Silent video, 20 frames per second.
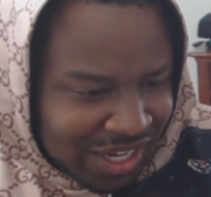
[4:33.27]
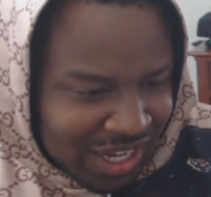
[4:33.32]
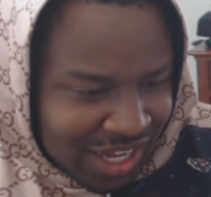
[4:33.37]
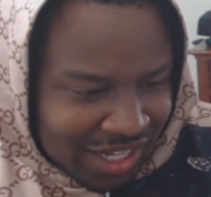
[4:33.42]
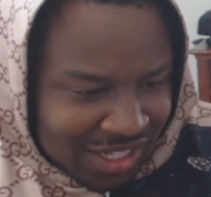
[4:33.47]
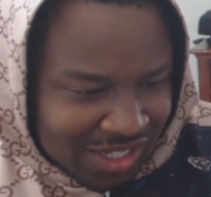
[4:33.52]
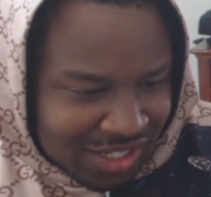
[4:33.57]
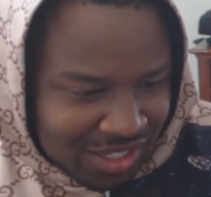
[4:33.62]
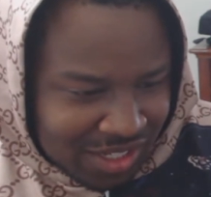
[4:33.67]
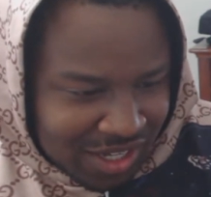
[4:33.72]
he
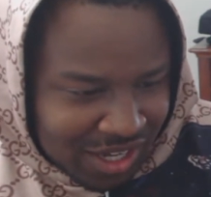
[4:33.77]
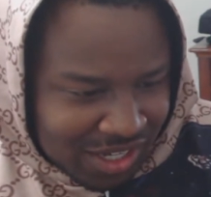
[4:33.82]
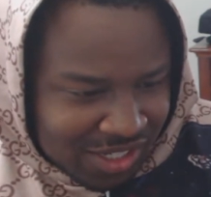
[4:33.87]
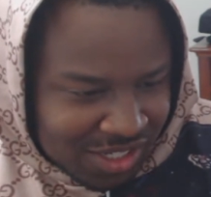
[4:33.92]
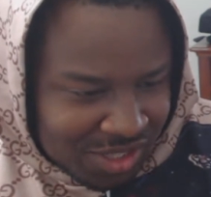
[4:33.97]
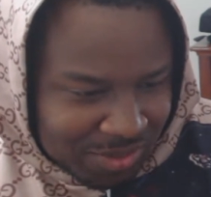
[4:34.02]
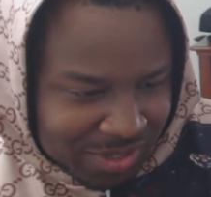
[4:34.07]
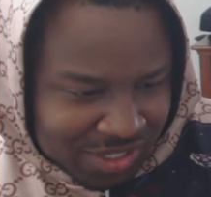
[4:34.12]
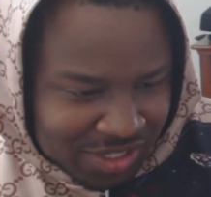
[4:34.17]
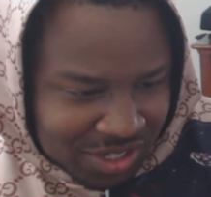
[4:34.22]
got got
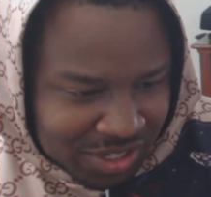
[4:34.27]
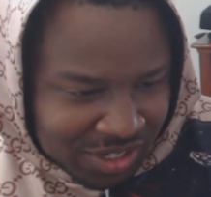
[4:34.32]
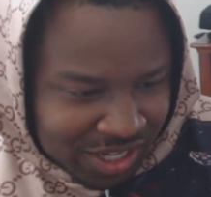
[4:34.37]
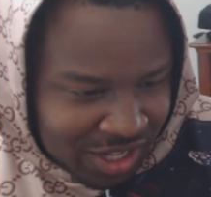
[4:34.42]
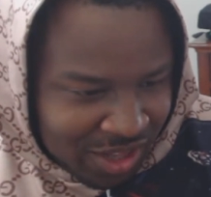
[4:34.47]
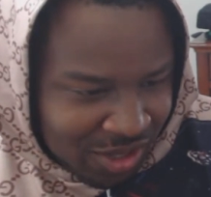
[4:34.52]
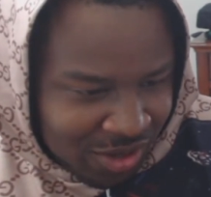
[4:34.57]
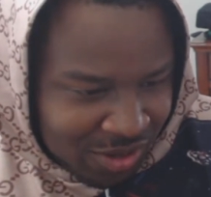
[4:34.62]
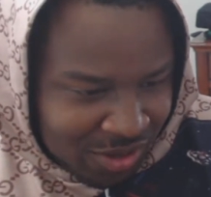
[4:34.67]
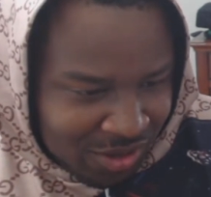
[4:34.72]
some hits on
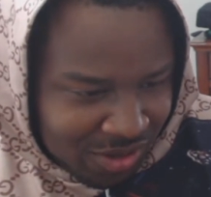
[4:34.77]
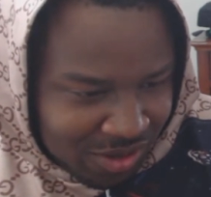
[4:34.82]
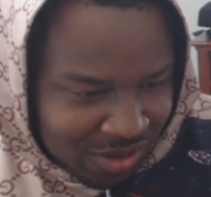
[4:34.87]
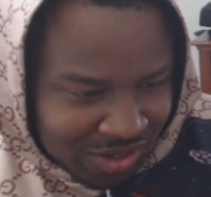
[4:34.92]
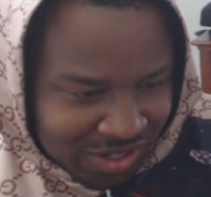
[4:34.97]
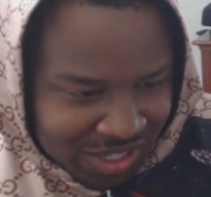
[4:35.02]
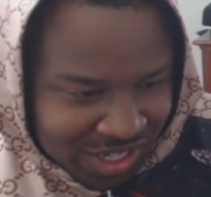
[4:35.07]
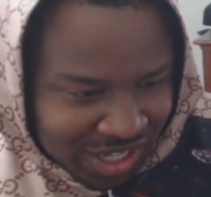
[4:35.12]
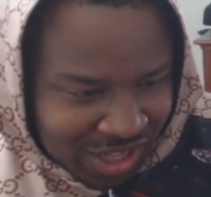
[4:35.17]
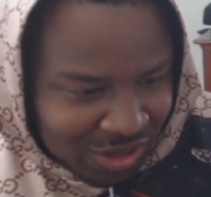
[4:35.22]
yellow.
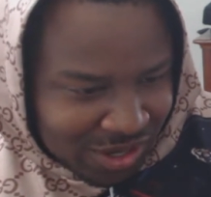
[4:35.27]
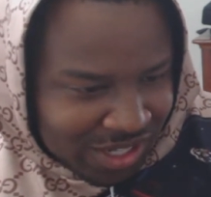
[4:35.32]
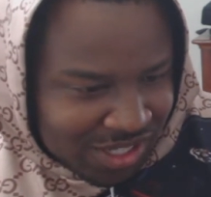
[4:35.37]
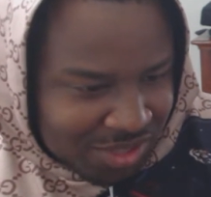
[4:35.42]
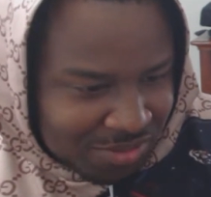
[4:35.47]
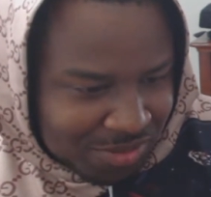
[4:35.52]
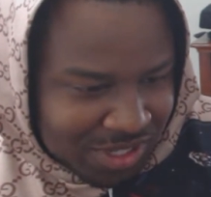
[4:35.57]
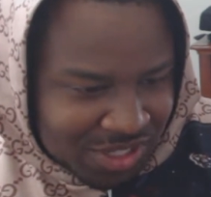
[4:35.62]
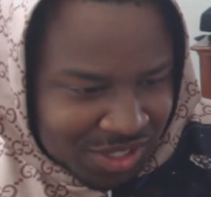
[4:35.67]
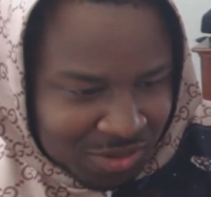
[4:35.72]
Yellow got
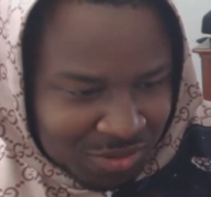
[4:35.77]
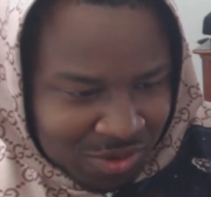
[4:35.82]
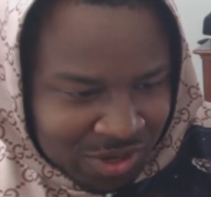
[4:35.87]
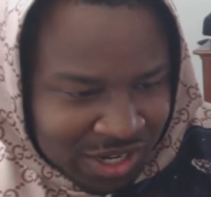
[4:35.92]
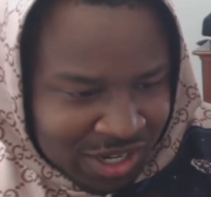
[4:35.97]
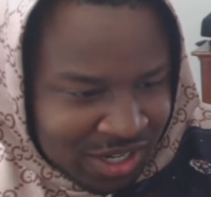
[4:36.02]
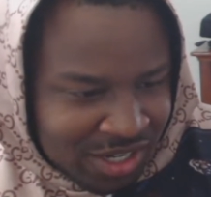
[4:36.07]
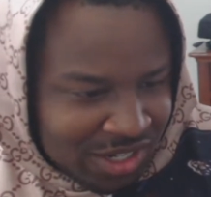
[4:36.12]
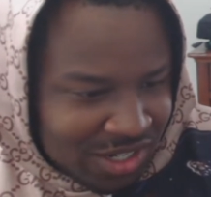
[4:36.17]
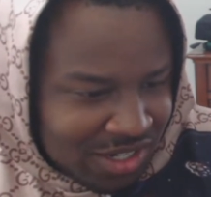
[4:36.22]
some hits on
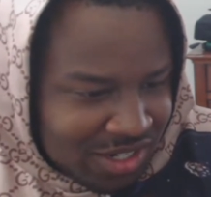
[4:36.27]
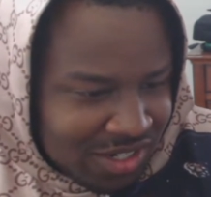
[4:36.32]
red